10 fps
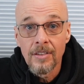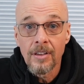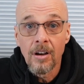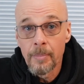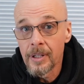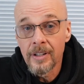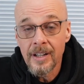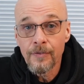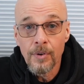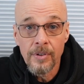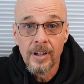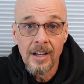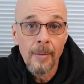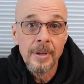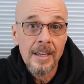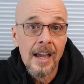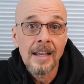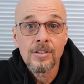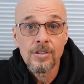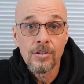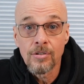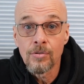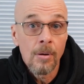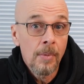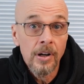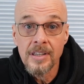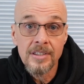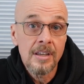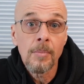the ability for the copycats to do a monkey see,